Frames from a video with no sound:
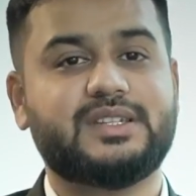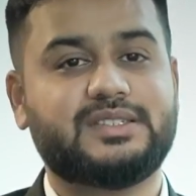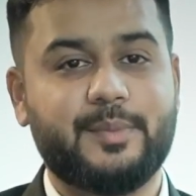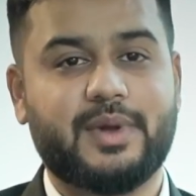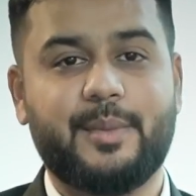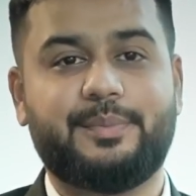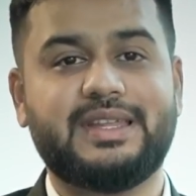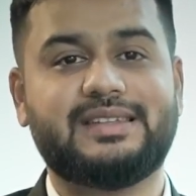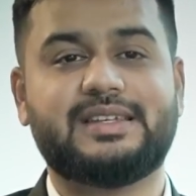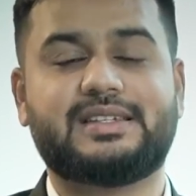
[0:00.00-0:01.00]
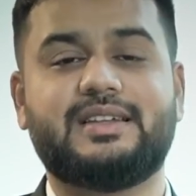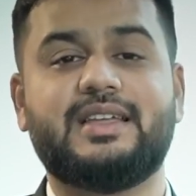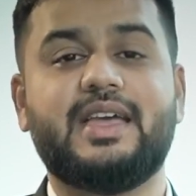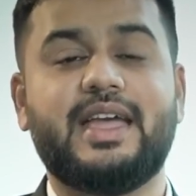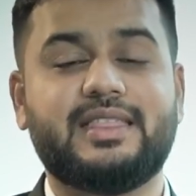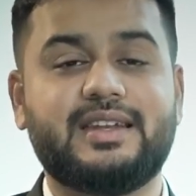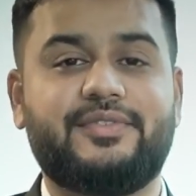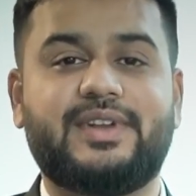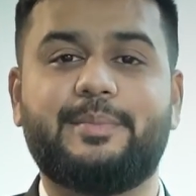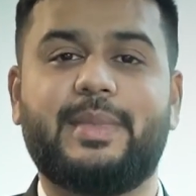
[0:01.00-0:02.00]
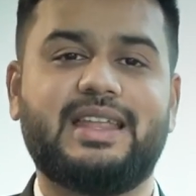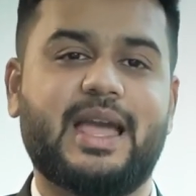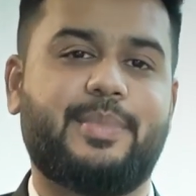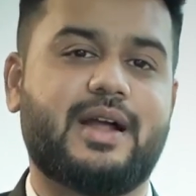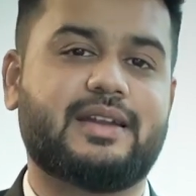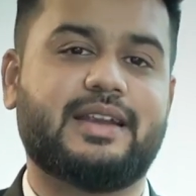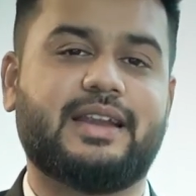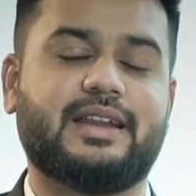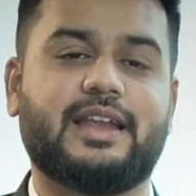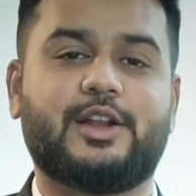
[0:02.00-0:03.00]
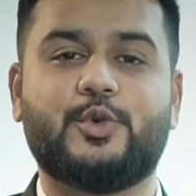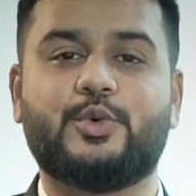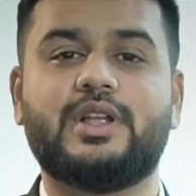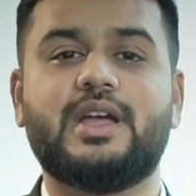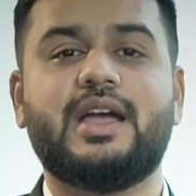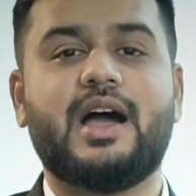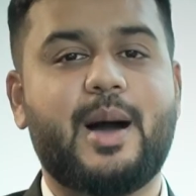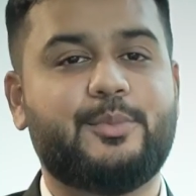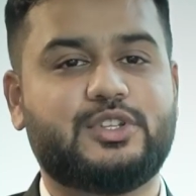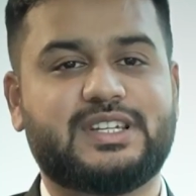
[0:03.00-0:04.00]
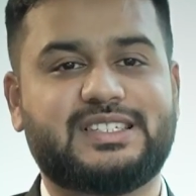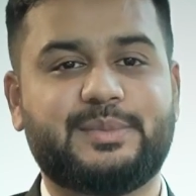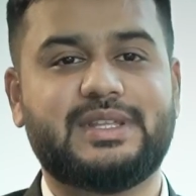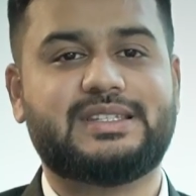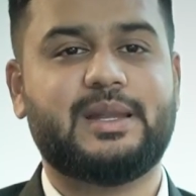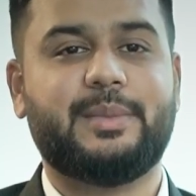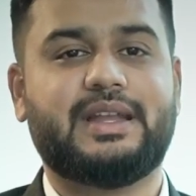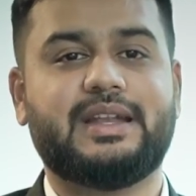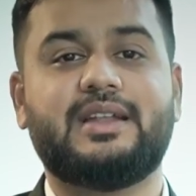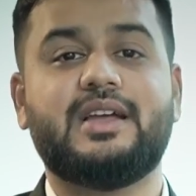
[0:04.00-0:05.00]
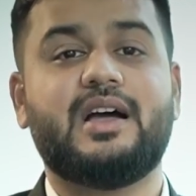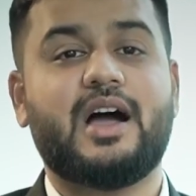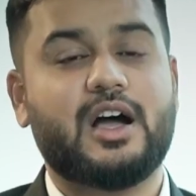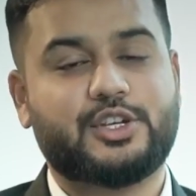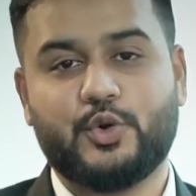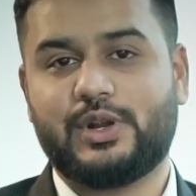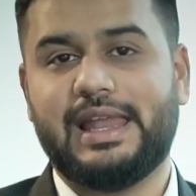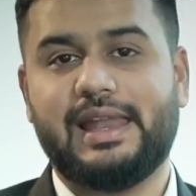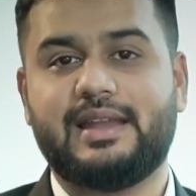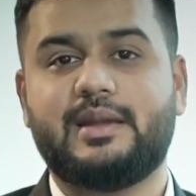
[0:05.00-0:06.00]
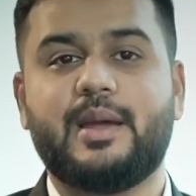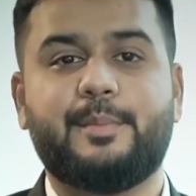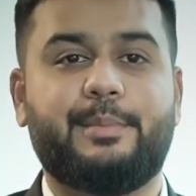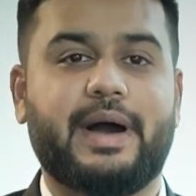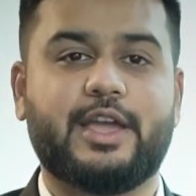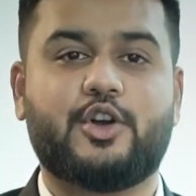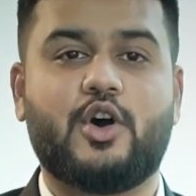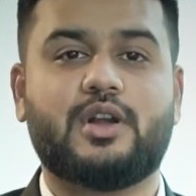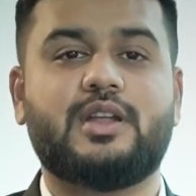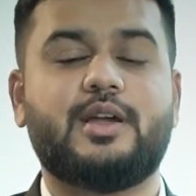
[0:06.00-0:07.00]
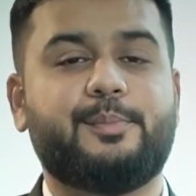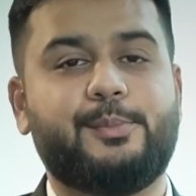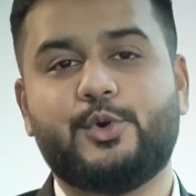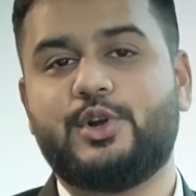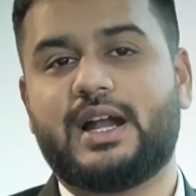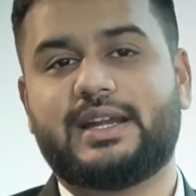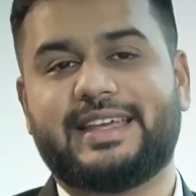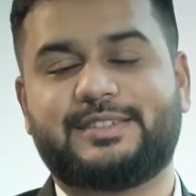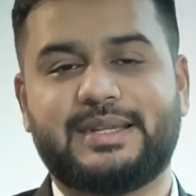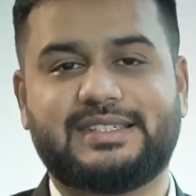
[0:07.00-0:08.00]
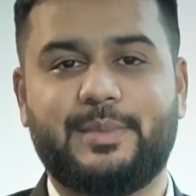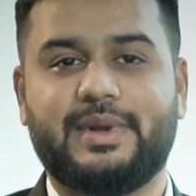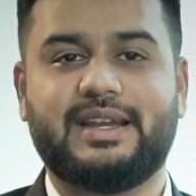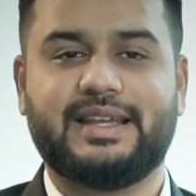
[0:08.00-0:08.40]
Some companies listed in the Nifty Mid Cap 100 include Ambuja Cements Limited, Ashok Leyland, Biocon, Blue Dart Express Limited,